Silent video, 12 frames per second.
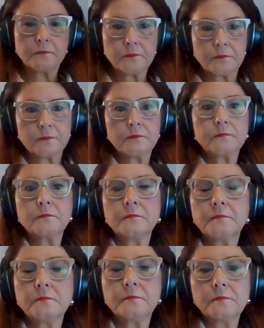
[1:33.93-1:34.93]

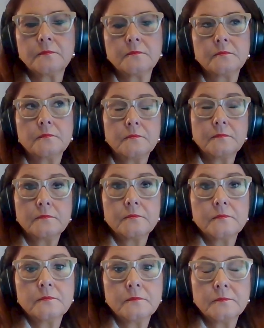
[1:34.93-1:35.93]

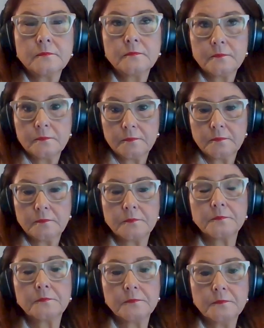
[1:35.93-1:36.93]

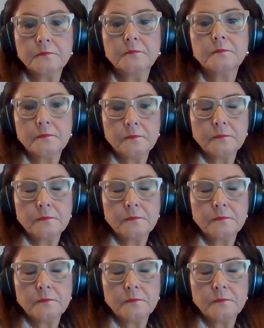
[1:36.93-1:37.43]
This person isn't speaking.